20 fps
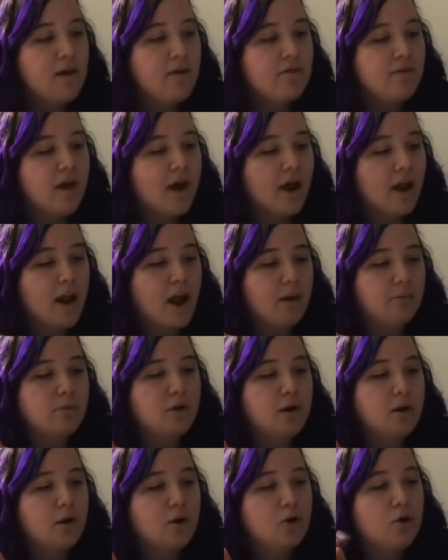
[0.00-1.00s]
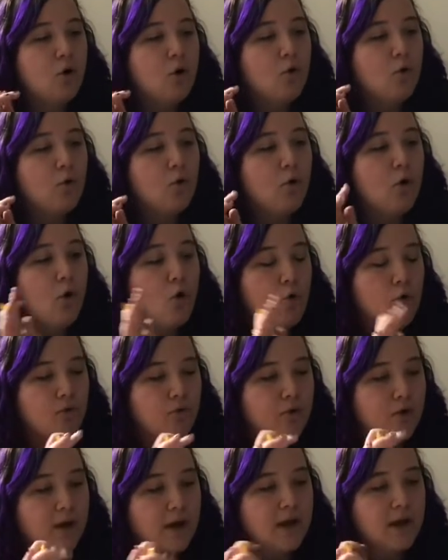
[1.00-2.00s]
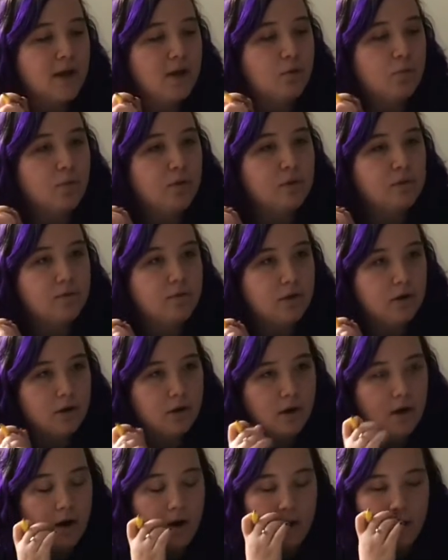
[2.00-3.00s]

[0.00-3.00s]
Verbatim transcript: that I'm going to go over it with glitter,